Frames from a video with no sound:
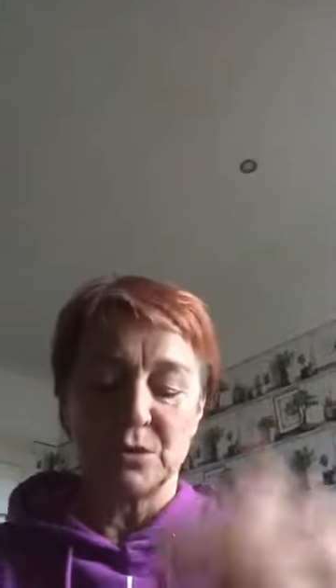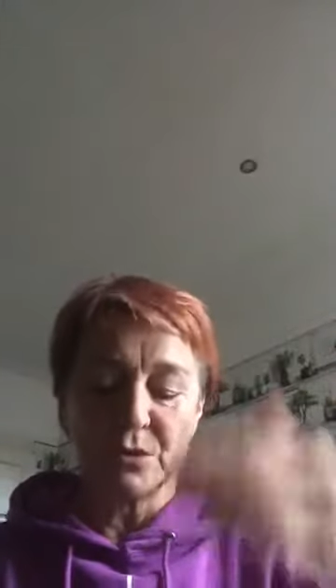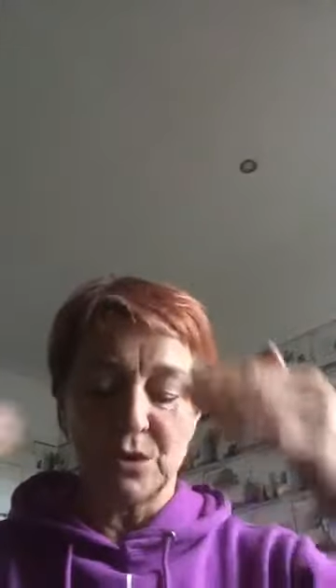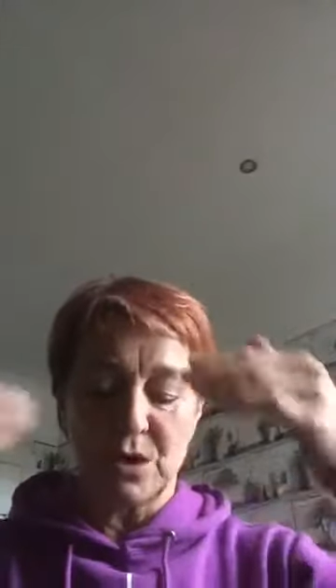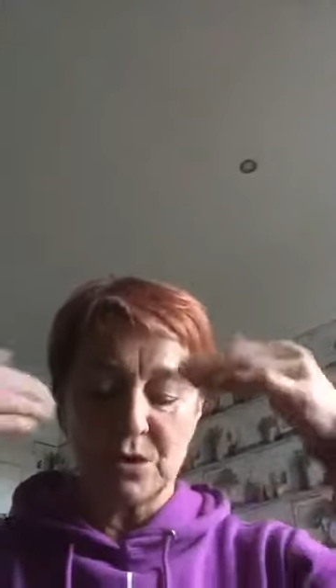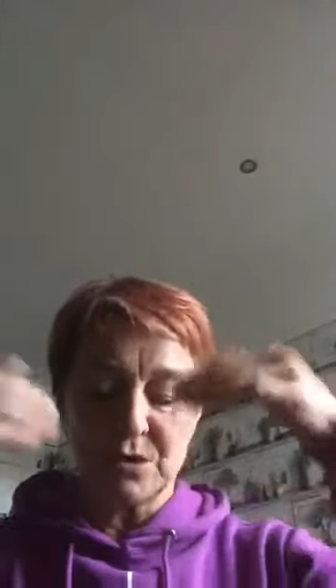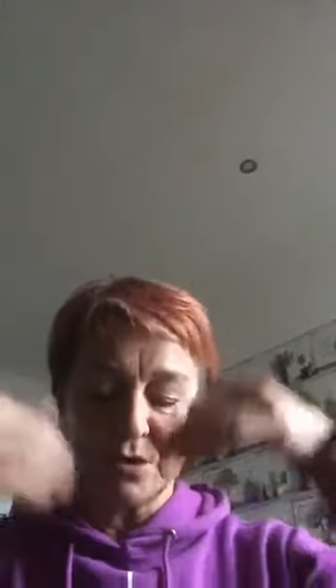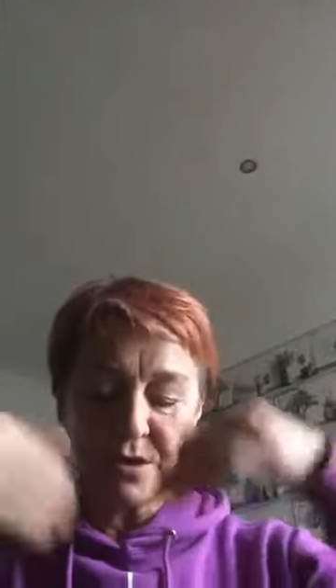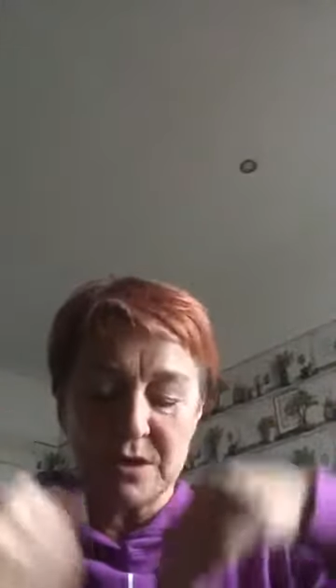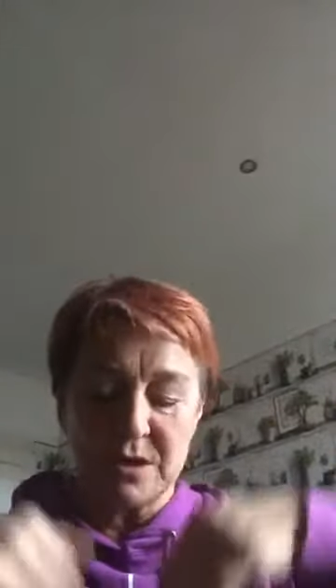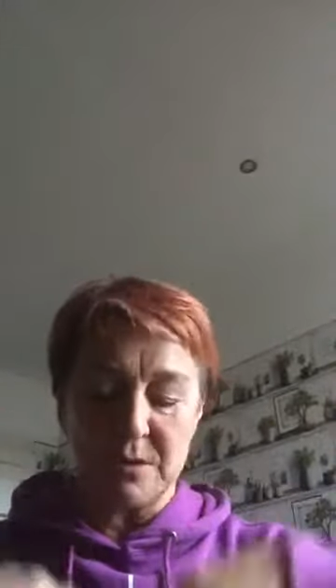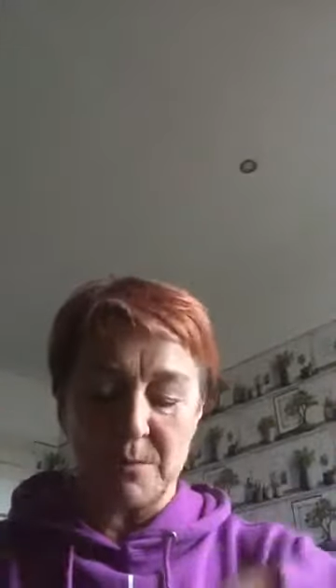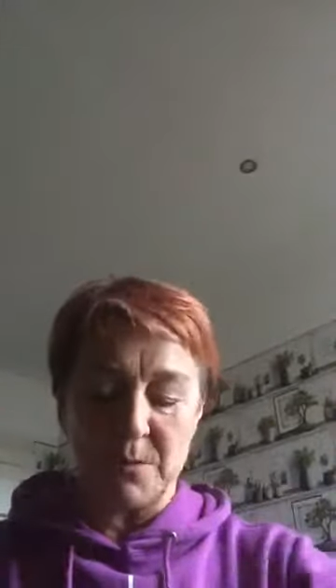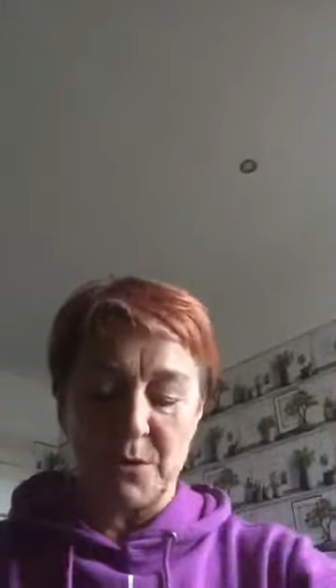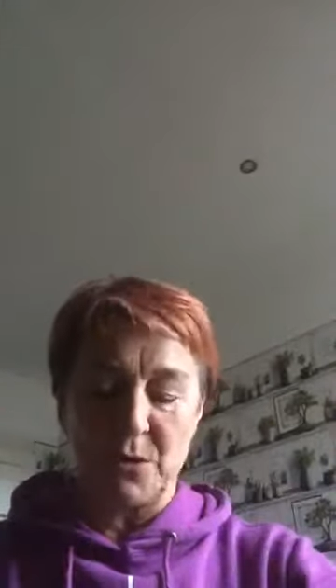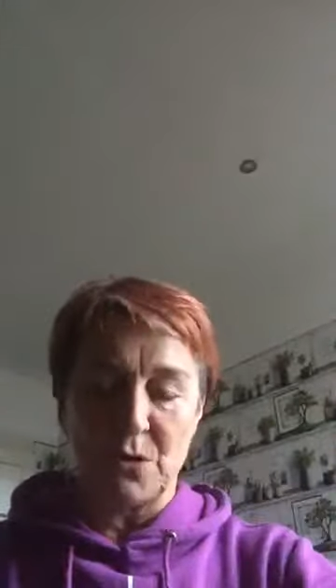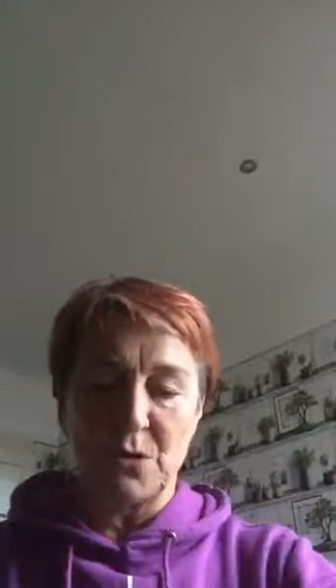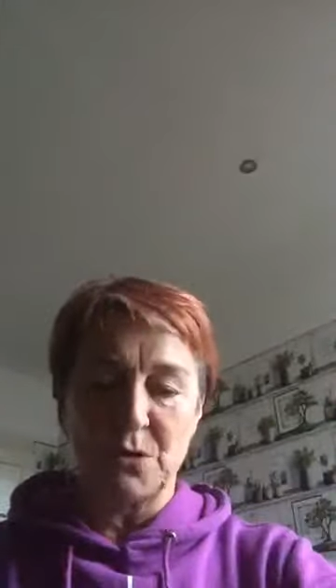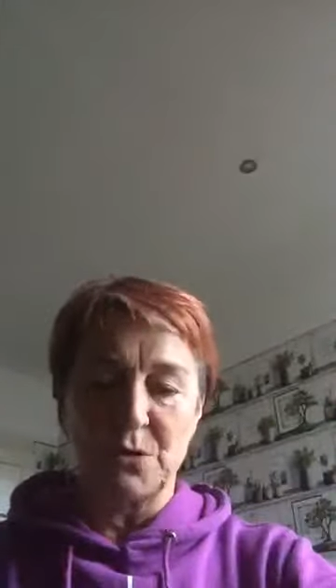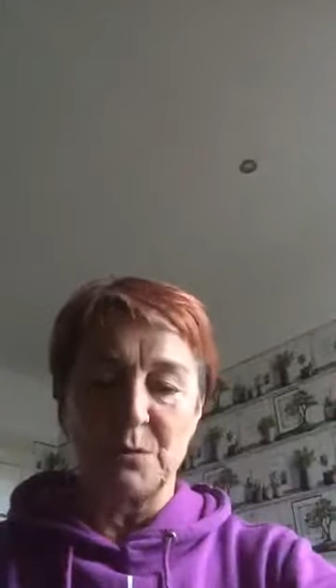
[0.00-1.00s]
lungs
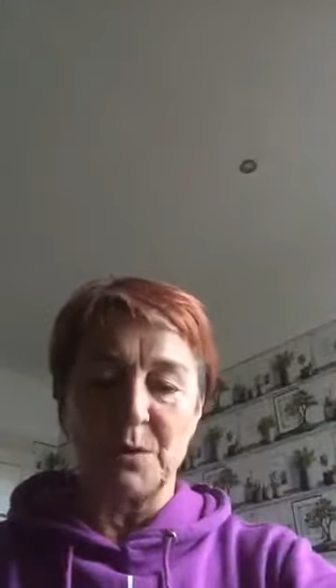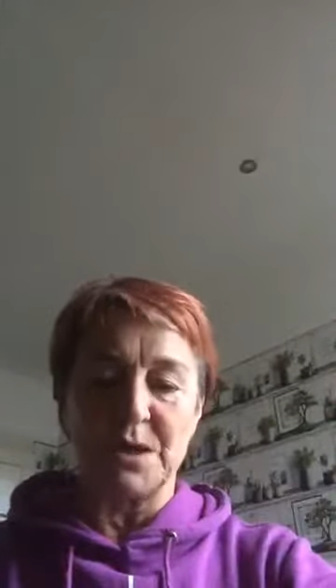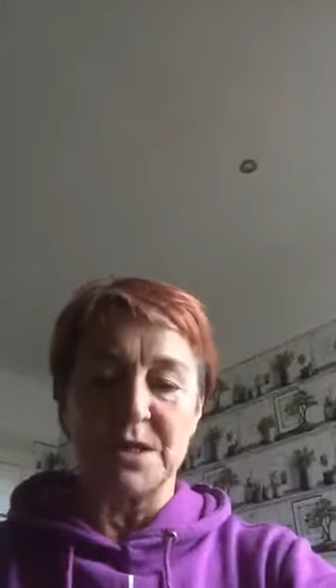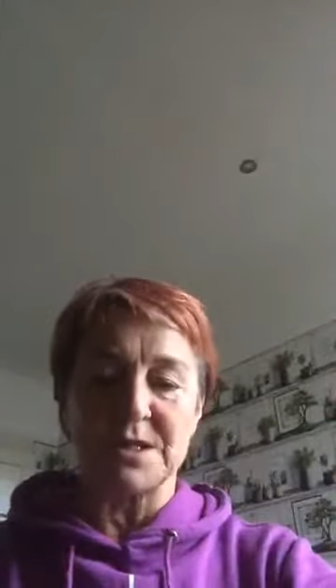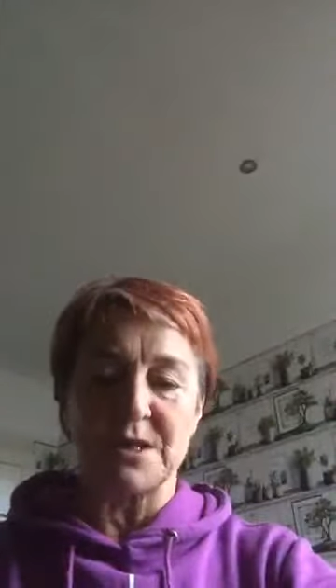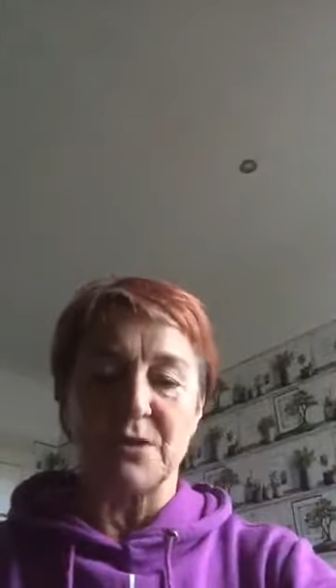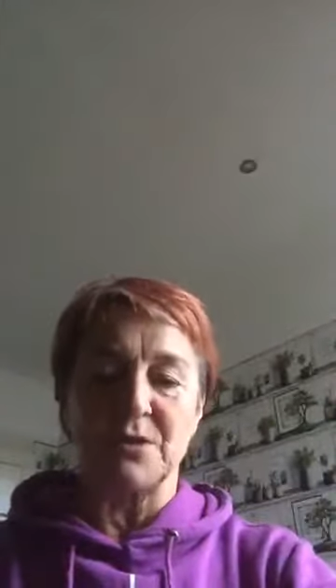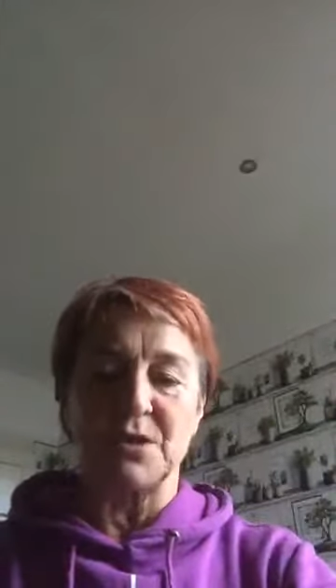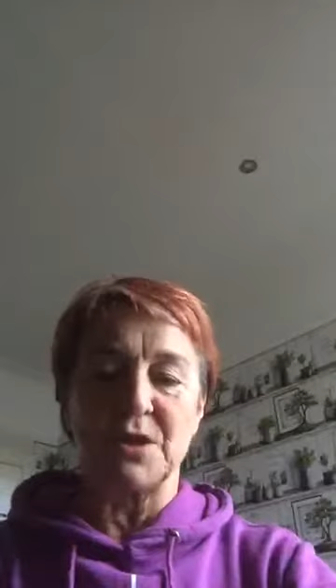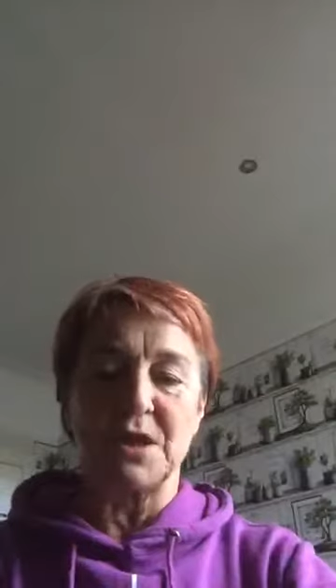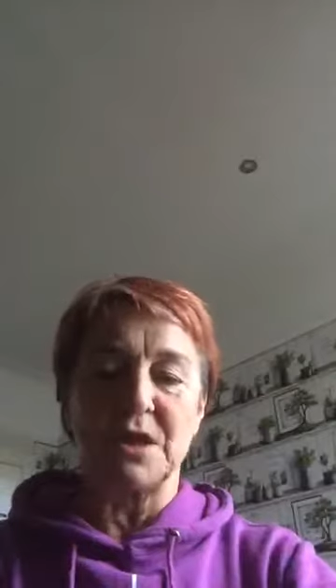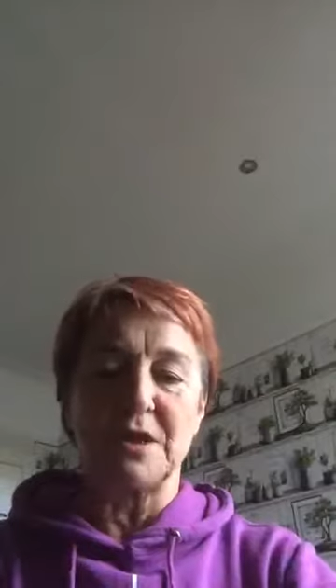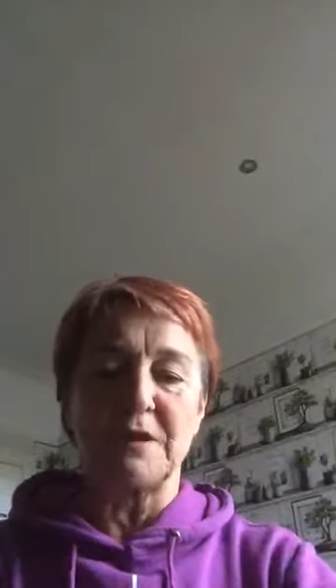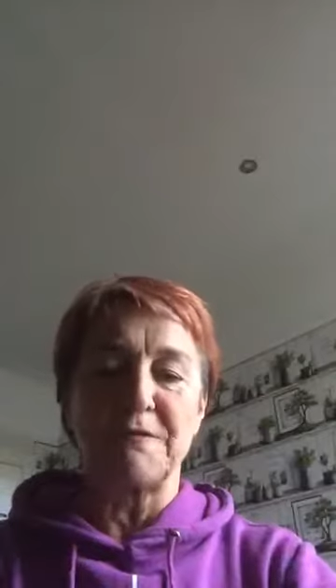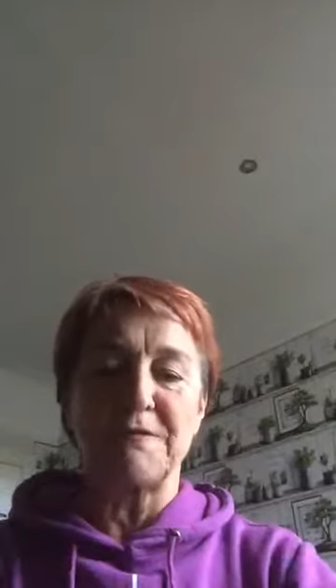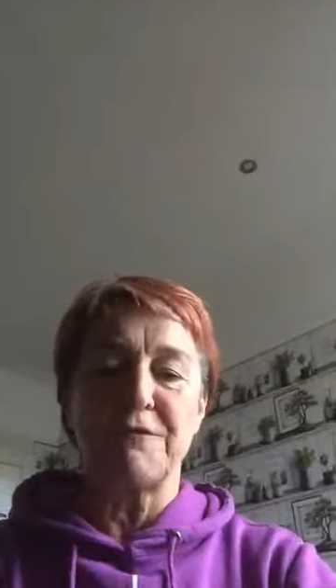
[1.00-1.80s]
coming all the way down here,